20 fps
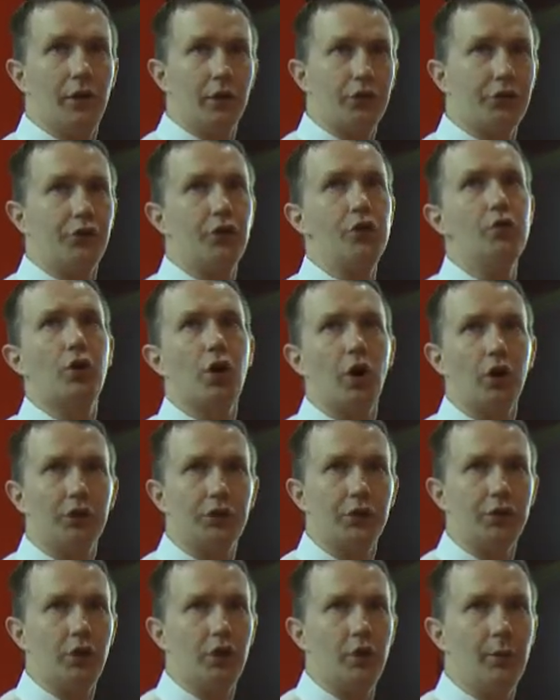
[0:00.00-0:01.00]
true
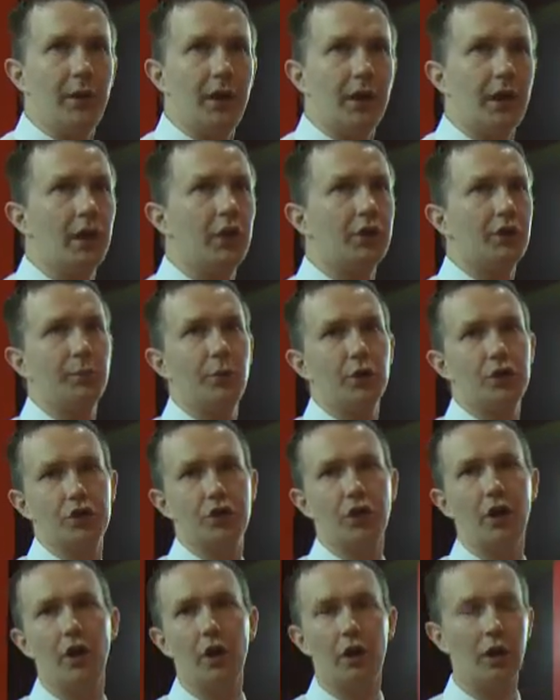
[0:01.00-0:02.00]
constant illuminator, it's much
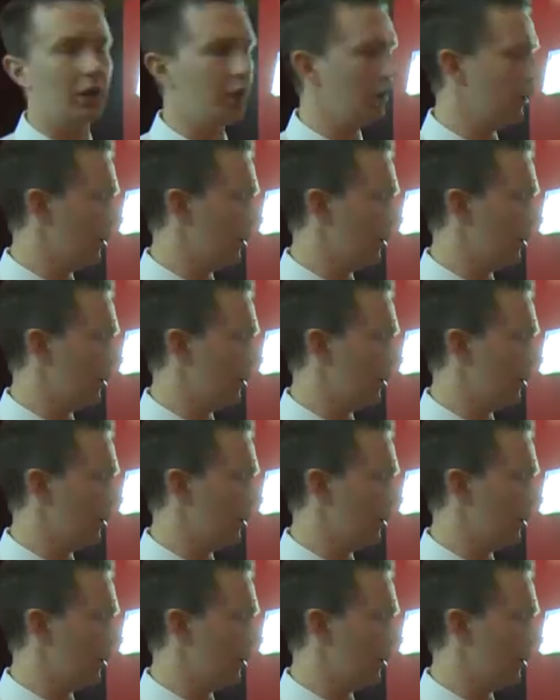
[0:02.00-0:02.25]
darker.